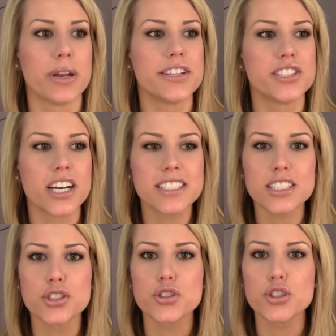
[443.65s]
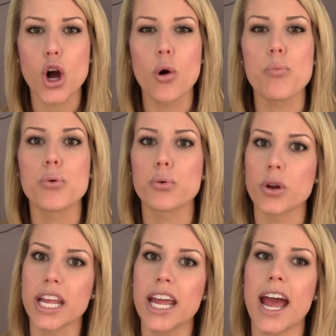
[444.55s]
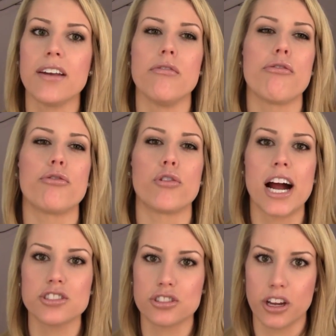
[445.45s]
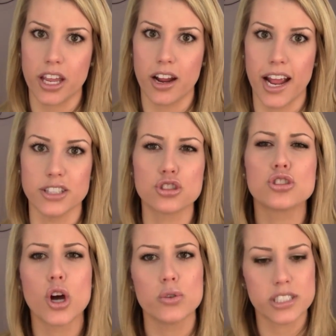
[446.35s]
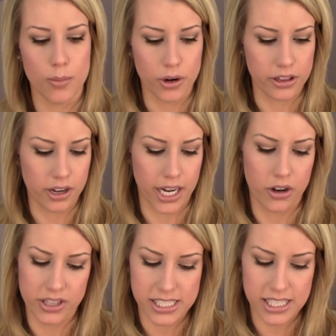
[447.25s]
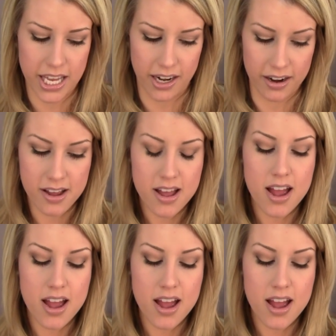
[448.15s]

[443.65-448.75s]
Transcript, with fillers: but it just is so pretty and fresh looking and so summery looking on the skin.